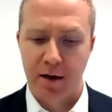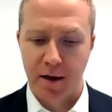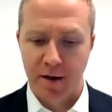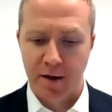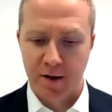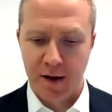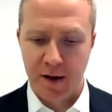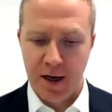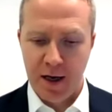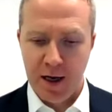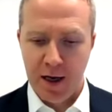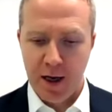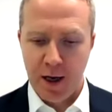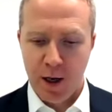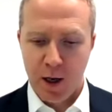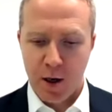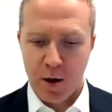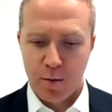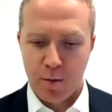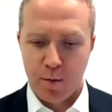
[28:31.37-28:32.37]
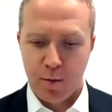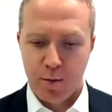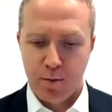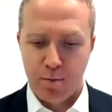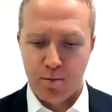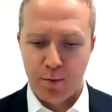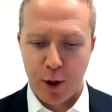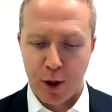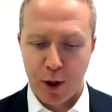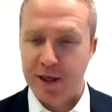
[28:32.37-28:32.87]
us.
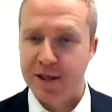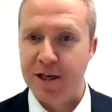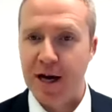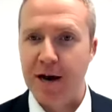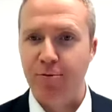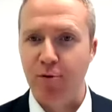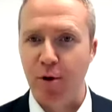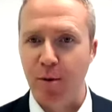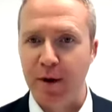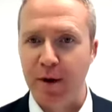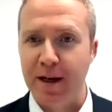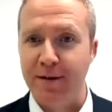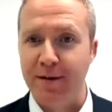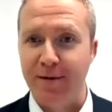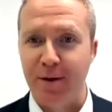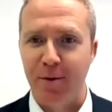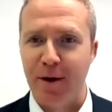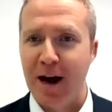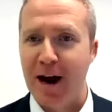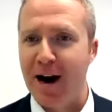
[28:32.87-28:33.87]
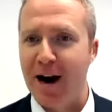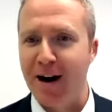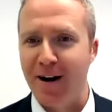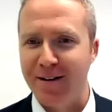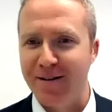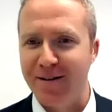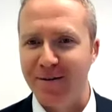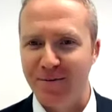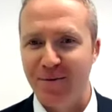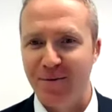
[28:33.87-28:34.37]
But a general belief that we're